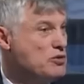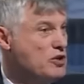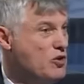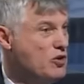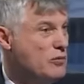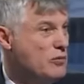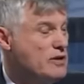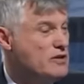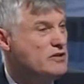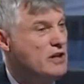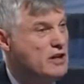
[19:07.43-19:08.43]
poznim
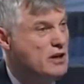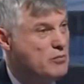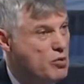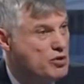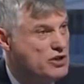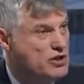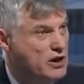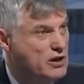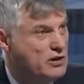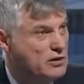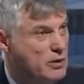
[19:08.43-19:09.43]
godinama ste
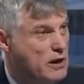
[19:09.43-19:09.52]
Bošnjak.